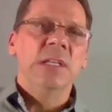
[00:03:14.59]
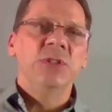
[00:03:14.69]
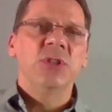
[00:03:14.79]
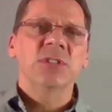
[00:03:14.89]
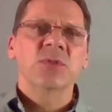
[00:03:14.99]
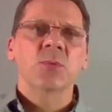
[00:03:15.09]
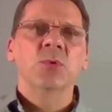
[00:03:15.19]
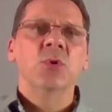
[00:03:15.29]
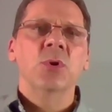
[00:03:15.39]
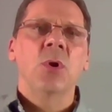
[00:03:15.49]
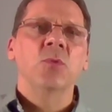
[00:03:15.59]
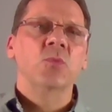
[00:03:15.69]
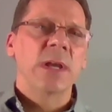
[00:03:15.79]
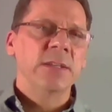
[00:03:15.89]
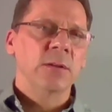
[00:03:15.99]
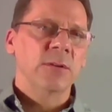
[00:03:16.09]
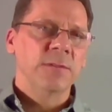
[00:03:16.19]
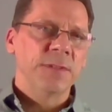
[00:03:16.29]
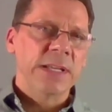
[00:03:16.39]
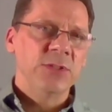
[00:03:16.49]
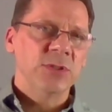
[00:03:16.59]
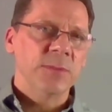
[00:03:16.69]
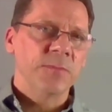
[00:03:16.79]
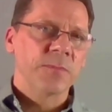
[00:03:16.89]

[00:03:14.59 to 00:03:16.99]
just through good old regular inflation.